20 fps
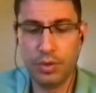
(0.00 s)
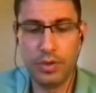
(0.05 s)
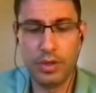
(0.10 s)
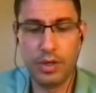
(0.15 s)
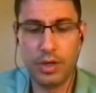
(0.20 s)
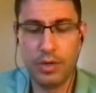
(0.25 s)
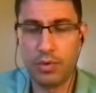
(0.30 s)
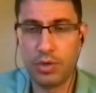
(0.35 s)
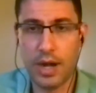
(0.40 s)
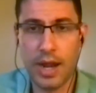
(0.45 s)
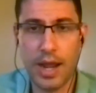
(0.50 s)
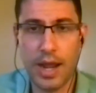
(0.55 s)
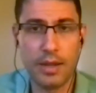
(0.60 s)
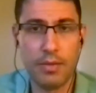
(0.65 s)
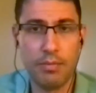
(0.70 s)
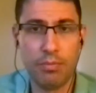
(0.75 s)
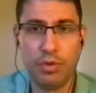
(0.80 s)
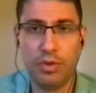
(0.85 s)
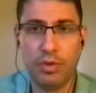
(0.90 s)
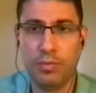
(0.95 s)
their track
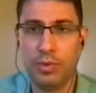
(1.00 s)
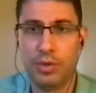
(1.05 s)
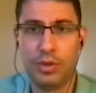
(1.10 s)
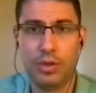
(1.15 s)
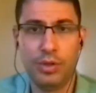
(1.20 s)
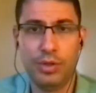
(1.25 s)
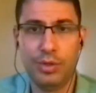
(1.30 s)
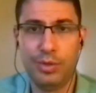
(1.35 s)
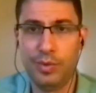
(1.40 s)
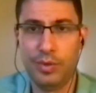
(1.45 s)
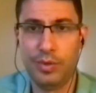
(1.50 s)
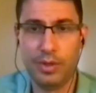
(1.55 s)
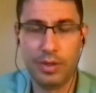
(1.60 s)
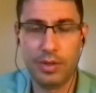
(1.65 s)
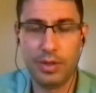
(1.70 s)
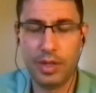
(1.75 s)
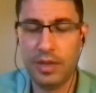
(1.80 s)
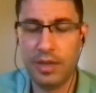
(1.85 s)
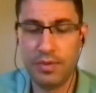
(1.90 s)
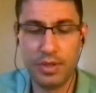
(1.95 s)
improvement crew, the
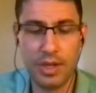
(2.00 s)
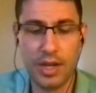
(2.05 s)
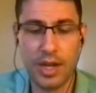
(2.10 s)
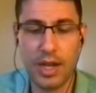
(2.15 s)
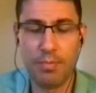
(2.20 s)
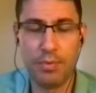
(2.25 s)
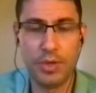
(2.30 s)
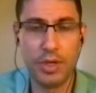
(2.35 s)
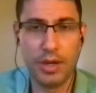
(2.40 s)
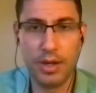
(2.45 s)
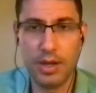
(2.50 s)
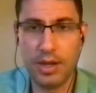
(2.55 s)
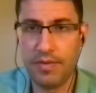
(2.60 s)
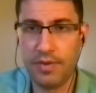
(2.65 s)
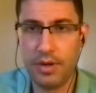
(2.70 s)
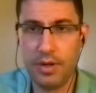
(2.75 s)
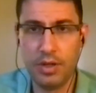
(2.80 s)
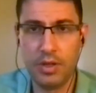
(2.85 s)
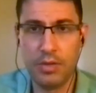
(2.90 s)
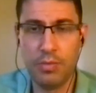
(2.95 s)
gift shop, John
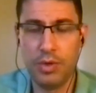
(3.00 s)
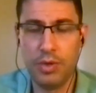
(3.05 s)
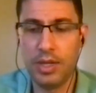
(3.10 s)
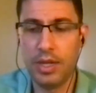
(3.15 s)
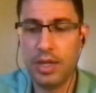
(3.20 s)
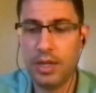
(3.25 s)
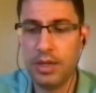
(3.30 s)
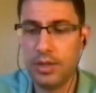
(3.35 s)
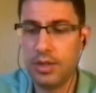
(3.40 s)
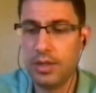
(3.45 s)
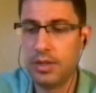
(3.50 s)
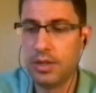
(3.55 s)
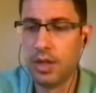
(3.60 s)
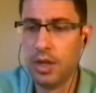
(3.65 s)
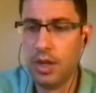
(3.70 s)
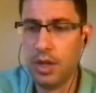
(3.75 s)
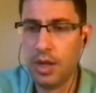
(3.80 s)
Everett Communications.